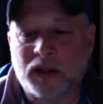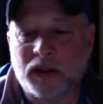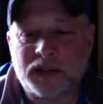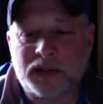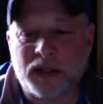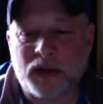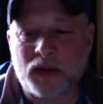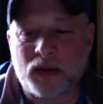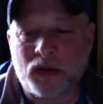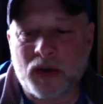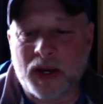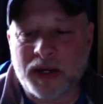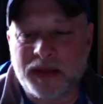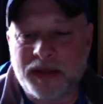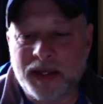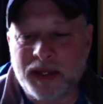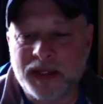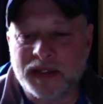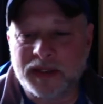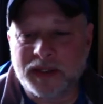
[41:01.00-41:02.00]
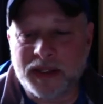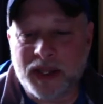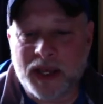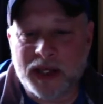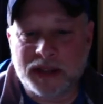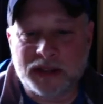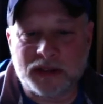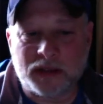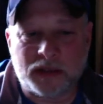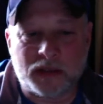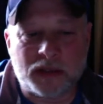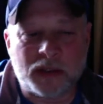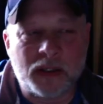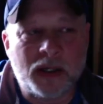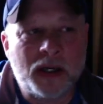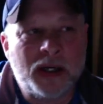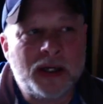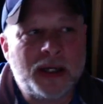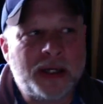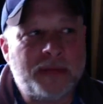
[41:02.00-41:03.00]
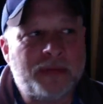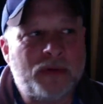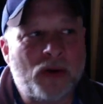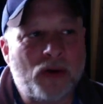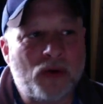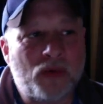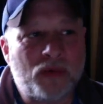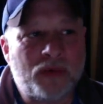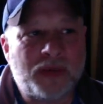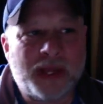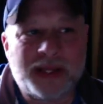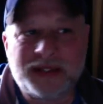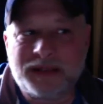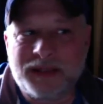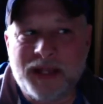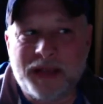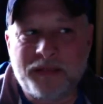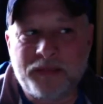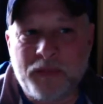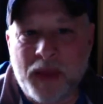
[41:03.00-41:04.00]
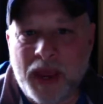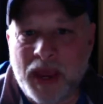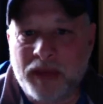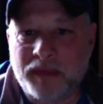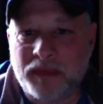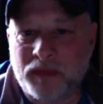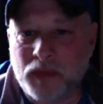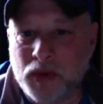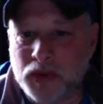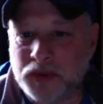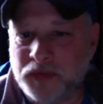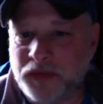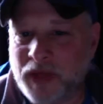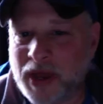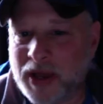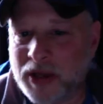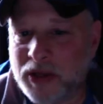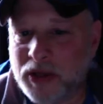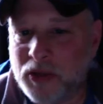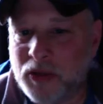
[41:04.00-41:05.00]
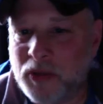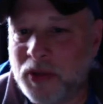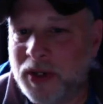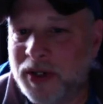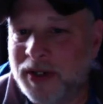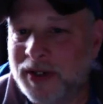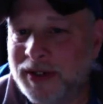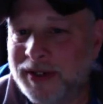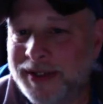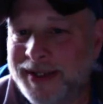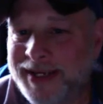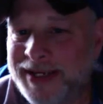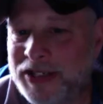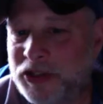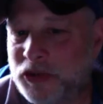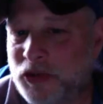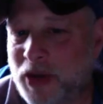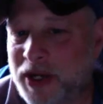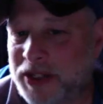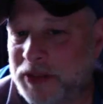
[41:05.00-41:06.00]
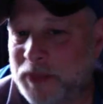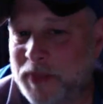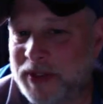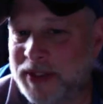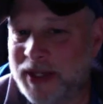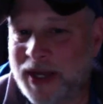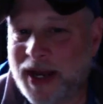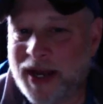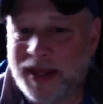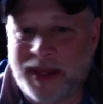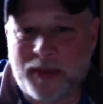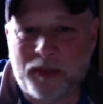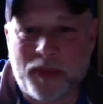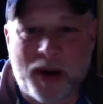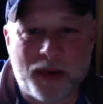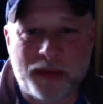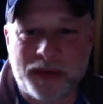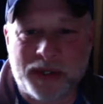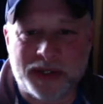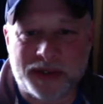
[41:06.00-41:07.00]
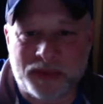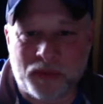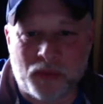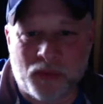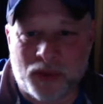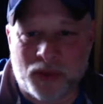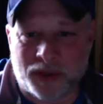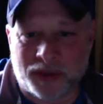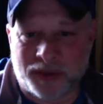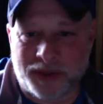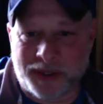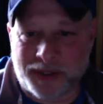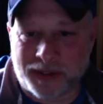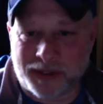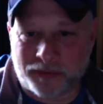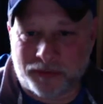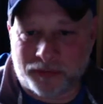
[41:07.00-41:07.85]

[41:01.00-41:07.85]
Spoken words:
So I think it's Kessler. Even though Getzlaf may have the most value, he strikes me as a guy that probably doesn't want to leave.